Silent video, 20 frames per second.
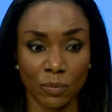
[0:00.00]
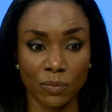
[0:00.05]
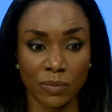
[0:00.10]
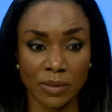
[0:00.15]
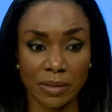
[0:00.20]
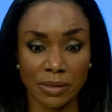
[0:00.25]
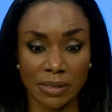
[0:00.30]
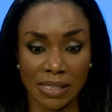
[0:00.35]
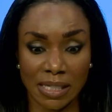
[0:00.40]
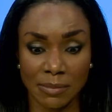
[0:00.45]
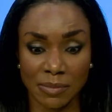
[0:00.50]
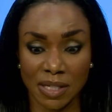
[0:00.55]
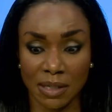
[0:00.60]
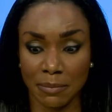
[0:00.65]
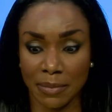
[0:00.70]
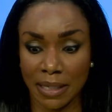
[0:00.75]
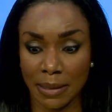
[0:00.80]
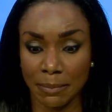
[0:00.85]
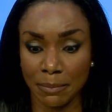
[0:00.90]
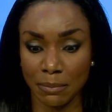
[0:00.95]
seemed to
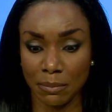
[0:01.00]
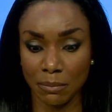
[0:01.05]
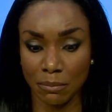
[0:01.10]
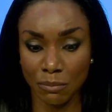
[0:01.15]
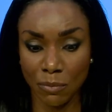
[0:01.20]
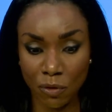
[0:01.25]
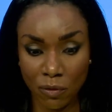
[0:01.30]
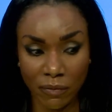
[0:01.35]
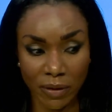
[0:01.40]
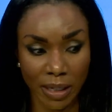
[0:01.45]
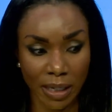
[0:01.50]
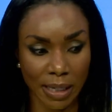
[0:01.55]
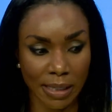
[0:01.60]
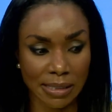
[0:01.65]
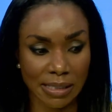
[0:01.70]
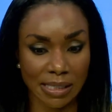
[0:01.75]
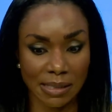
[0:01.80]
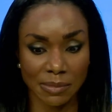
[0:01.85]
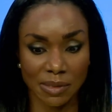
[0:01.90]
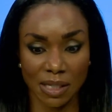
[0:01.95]
be moving. It
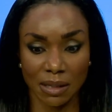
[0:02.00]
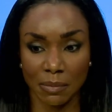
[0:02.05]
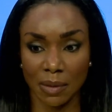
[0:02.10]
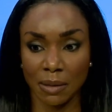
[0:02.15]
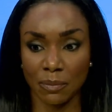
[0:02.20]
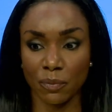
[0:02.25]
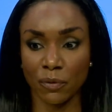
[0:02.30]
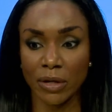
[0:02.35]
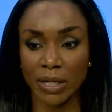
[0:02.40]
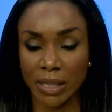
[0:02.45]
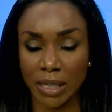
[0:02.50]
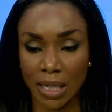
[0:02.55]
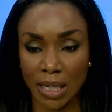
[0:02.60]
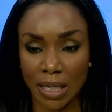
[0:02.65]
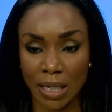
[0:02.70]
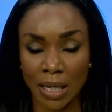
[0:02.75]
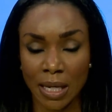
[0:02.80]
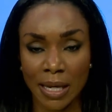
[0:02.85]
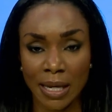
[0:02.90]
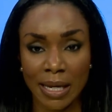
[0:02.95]
seemed to be breathing.
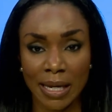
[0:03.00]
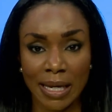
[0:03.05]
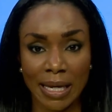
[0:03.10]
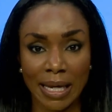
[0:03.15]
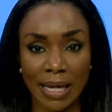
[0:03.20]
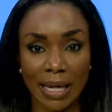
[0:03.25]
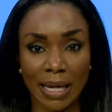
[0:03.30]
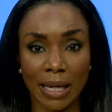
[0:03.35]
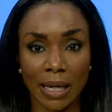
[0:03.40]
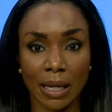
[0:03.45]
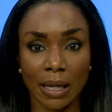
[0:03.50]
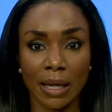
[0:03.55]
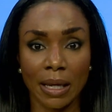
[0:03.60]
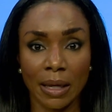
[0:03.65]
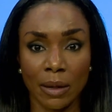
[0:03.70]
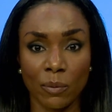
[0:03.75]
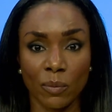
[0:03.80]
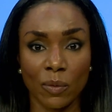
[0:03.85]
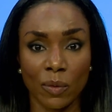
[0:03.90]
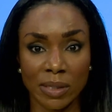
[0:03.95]

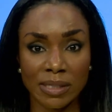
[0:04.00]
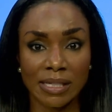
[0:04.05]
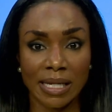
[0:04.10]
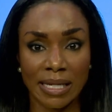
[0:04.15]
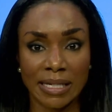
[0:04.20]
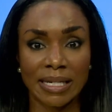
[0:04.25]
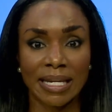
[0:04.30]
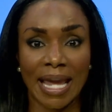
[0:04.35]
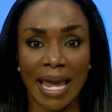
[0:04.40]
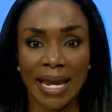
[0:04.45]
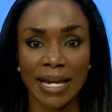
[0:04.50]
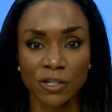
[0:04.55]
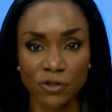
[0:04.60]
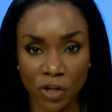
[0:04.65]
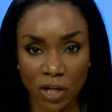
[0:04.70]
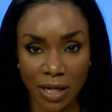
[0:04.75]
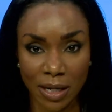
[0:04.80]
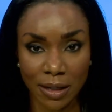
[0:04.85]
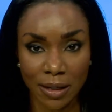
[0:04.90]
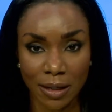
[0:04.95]
It was
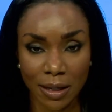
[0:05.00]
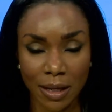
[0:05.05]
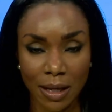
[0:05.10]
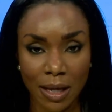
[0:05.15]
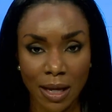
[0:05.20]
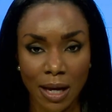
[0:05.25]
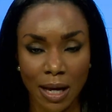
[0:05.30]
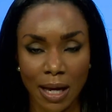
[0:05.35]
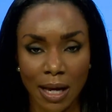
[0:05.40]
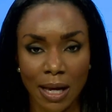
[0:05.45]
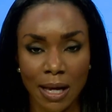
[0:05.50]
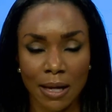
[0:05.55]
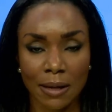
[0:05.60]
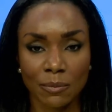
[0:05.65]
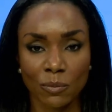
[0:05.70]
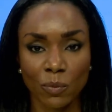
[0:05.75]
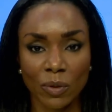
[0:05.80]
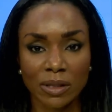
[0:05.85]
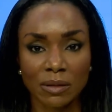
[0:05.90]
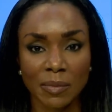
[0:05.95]
engaging
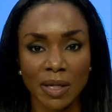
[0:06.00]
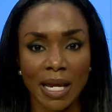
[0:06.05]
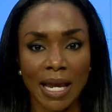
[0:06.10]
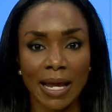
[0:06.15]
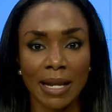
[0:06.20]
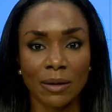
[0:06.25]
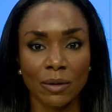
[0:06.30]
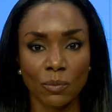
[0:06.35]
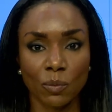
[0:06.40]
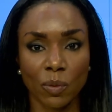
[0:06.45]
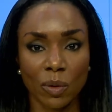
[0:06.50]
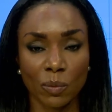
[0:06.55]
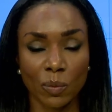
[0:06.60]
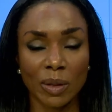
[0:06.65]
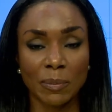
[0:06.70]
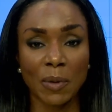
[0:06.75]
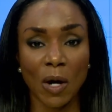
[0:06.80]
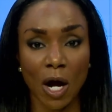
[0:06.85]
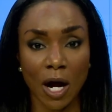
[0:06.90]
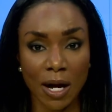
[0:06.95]
with me. And when we
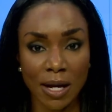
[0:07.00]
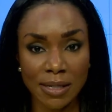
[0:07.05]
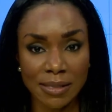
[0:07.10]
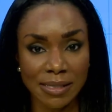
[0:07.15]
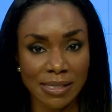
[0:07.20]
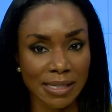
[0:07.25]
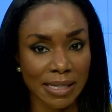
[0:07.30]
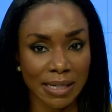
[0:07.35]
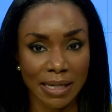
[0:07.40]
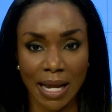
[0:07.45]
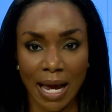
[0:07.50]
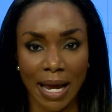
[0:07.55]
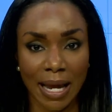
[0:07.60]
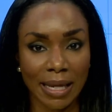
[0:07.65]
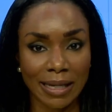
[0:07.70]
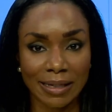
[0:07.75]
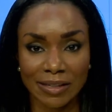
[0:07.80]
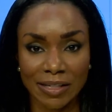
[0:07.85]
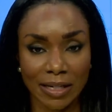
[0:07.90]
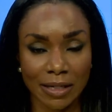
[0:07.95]
paused and I
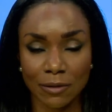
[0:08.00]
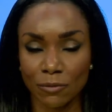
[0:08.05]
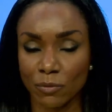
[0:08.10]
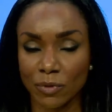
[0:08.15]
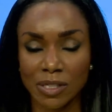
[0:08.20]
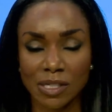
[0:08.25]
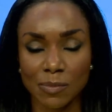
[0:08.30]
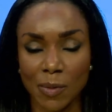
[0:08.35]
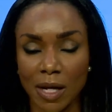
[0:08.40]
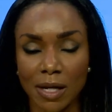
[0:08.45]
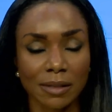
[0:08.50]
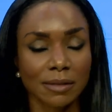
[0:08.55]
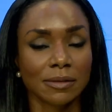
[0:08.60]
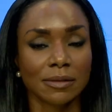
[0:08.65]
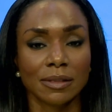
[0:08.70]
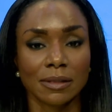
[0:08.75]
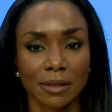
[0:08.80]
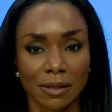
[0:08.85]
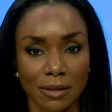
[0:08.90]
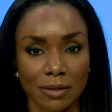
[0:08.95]
didn't
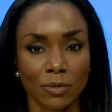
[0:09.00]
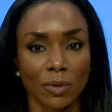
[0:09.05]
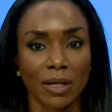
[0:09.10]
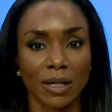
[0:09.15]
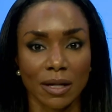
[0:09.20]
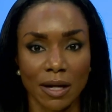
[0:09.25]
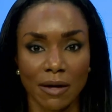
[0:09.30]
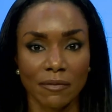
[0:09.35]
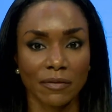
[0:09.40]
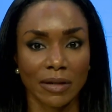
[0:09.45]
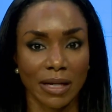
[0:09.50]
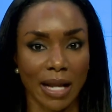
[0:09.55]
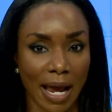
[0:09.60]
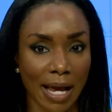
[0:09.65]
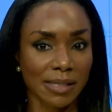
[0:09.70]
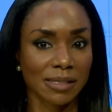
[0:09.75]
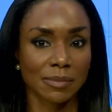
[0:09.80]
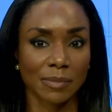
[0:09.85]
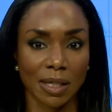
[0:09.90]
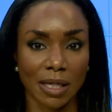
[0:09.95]
respond quick enough, it
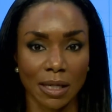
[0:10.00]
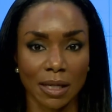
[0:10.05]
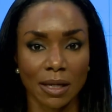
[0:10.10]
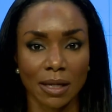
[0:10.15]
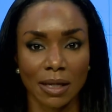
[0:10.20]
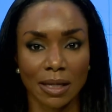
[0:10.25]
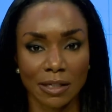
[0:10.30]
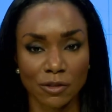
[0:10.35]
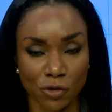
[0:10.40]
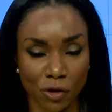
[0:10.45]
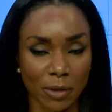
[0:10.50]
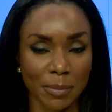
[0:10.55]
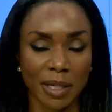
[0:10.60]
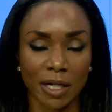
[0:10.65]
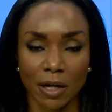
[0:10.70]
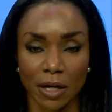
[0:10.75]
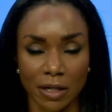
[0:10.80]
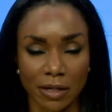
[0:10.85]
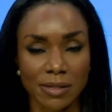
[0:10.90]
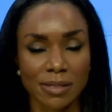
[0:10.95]
asked me in German,
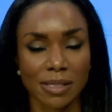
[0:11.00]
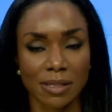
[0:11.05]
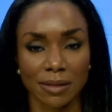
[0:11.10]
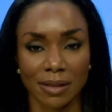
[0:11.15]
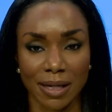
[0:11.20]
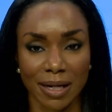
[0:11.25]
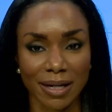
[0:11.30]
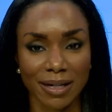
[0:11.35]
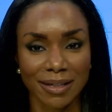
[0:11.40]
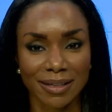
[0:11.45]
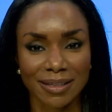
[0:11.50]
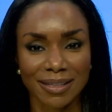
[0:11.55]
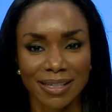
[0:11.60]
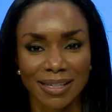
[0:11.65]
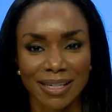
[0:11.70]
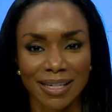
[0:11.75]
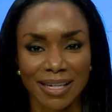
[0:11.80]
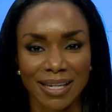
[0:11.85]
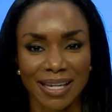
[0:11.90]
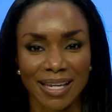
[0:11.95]
"Are you still there?"
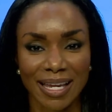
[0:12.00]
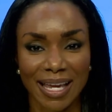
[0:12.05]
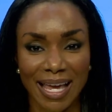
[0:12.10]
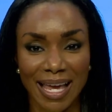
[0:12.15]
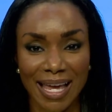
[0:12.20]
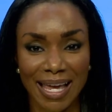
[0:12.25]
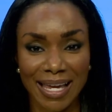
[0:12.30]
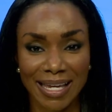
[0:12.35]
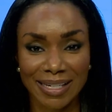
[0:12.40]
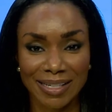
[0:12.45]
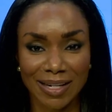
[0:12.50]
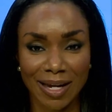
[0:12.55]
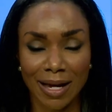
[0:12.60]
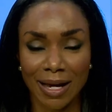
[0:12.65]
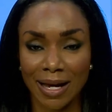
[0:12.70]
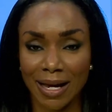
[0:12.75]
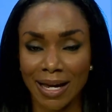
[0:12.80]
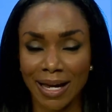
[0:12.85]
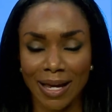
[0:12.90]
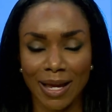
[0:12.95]
And
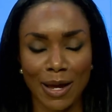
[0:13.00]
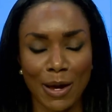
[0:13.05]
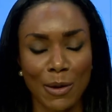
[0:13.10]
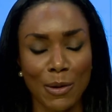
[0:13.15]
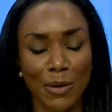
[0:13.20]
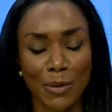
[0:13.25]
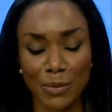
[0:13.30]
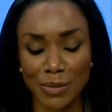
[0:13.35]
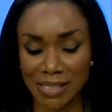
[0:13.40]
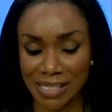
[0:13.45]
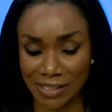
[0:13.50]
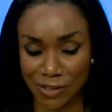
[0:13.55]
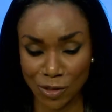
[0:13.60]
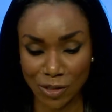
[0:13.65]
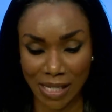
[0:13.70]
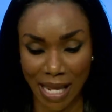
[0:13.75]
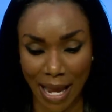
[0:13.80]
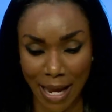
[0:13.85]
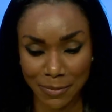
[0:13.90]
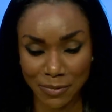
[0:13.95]
it was just
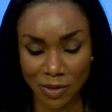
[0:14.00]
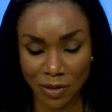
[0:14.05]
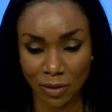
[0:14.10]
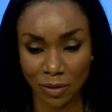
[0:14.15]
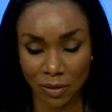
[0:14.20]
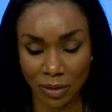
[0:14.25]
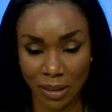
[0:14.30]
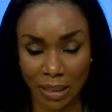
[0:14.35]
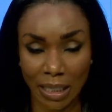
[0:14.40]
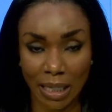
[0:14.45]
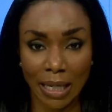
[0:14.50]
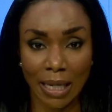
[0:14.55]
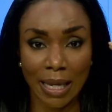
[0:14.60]
absolutely